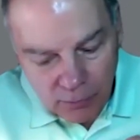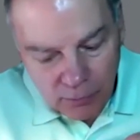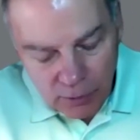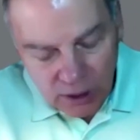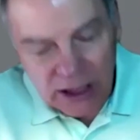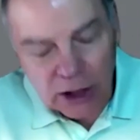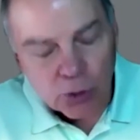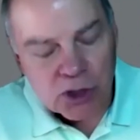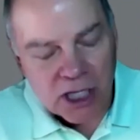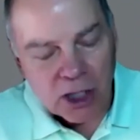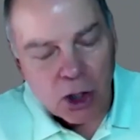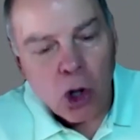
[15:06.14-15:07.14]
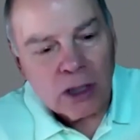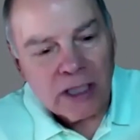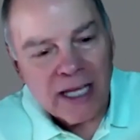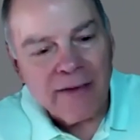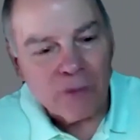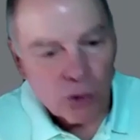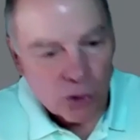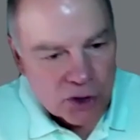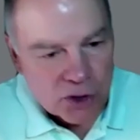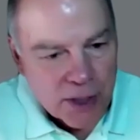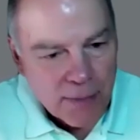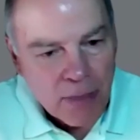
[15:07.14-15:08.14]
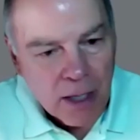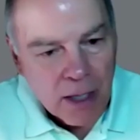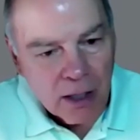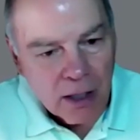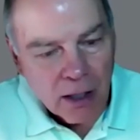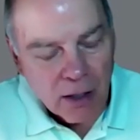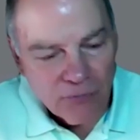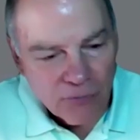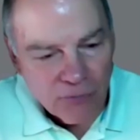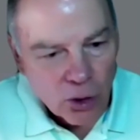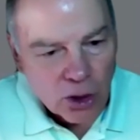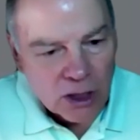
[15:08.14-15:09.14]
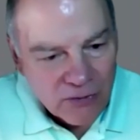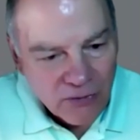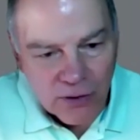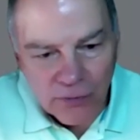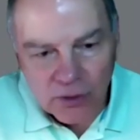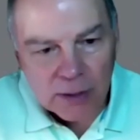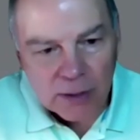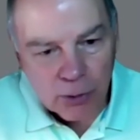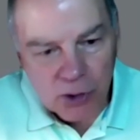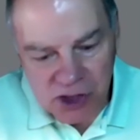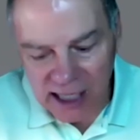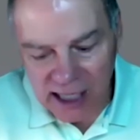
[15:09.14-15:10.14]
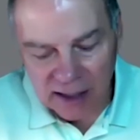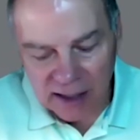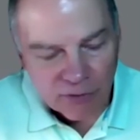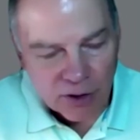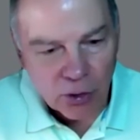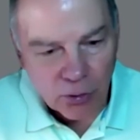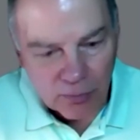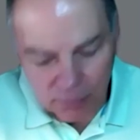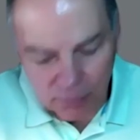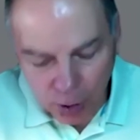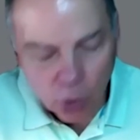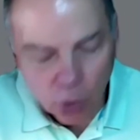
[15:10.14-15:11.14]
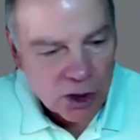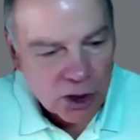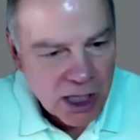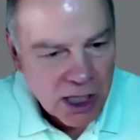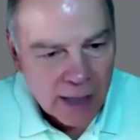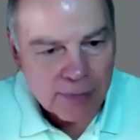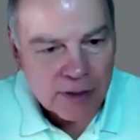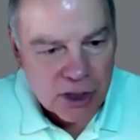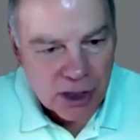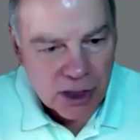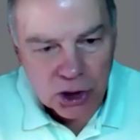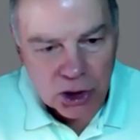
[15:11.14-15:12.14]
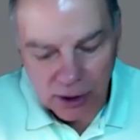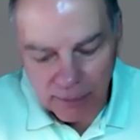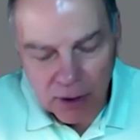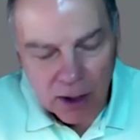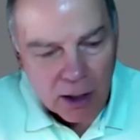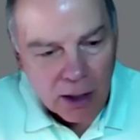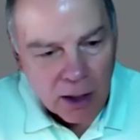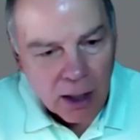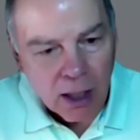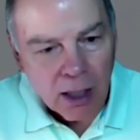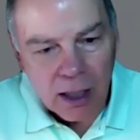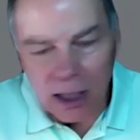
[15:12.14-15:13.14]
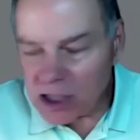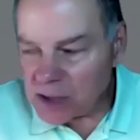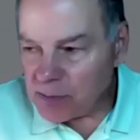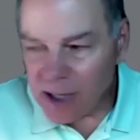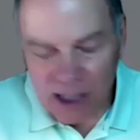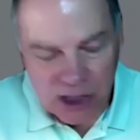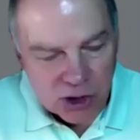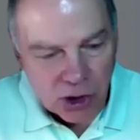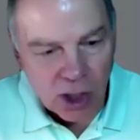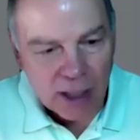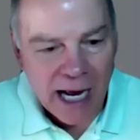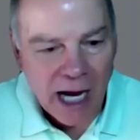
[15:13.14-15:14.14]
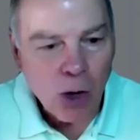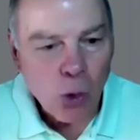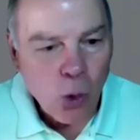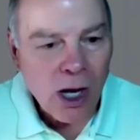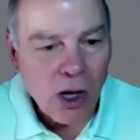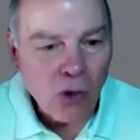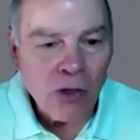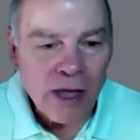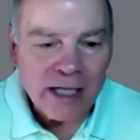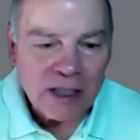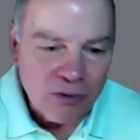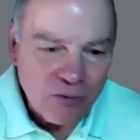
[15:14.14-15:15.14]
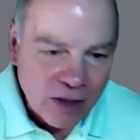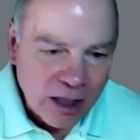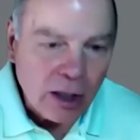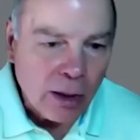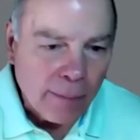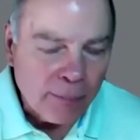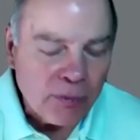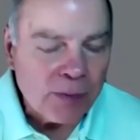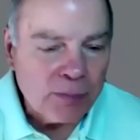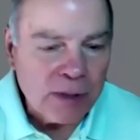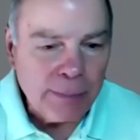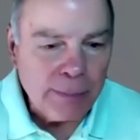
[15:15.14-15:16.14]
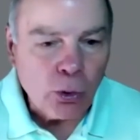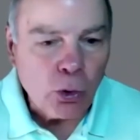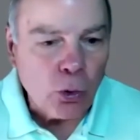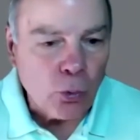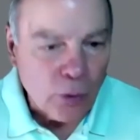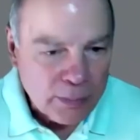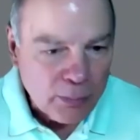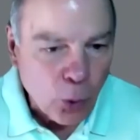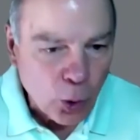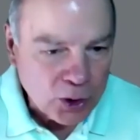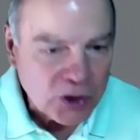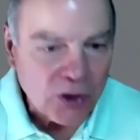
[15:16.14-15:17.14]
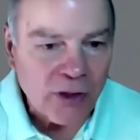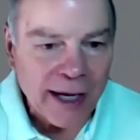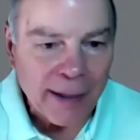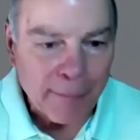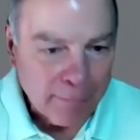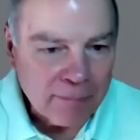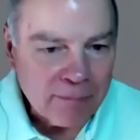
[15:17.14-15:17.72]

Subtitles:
leaders at all levels fully 50% of their bonus compensation is based on how well they develop the people who report to them.